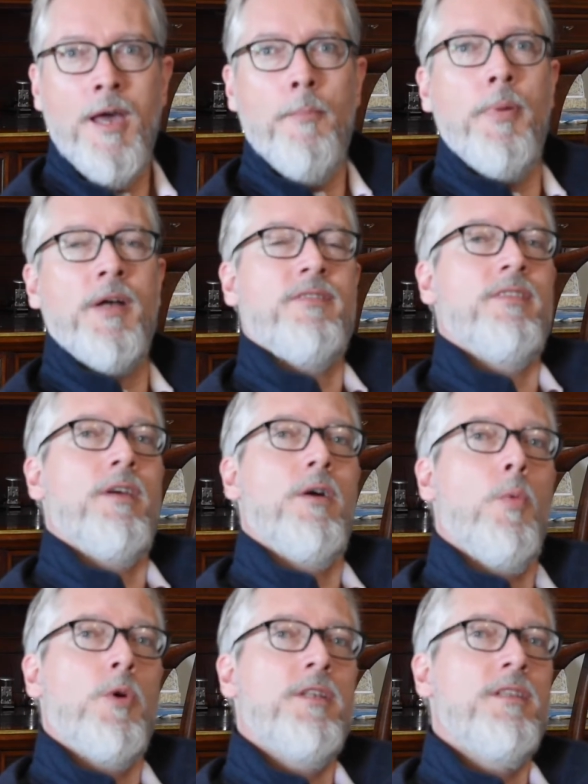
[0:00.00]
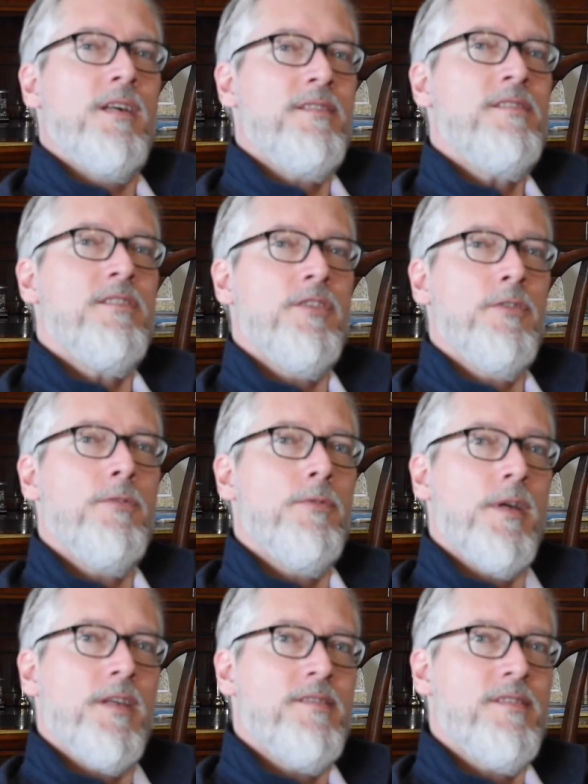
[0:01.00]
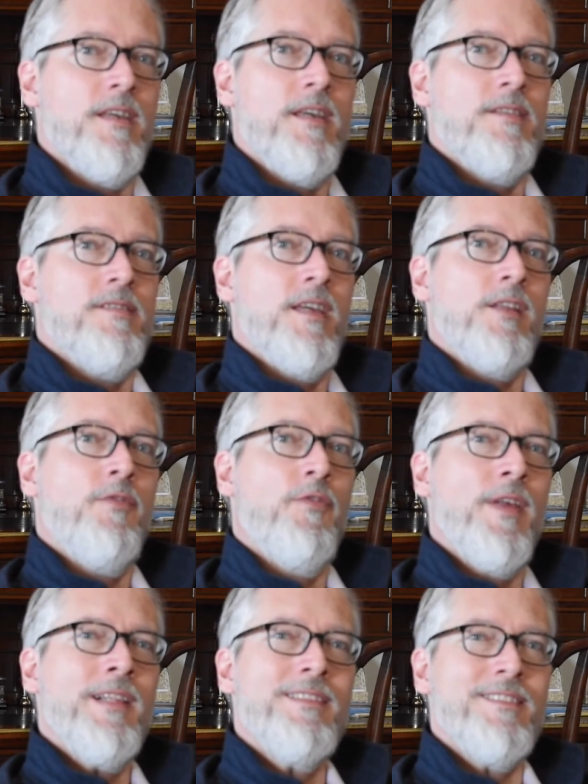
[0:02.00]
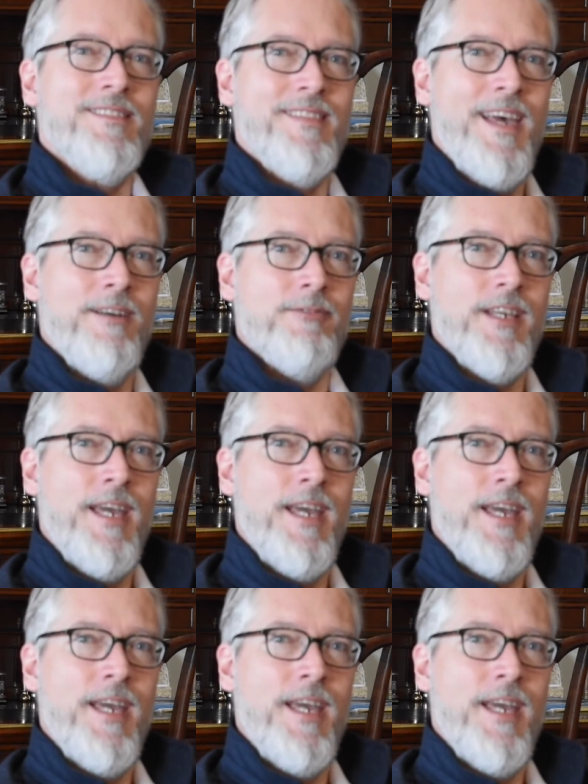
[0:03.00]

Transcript: But what it doesn't do is it filters out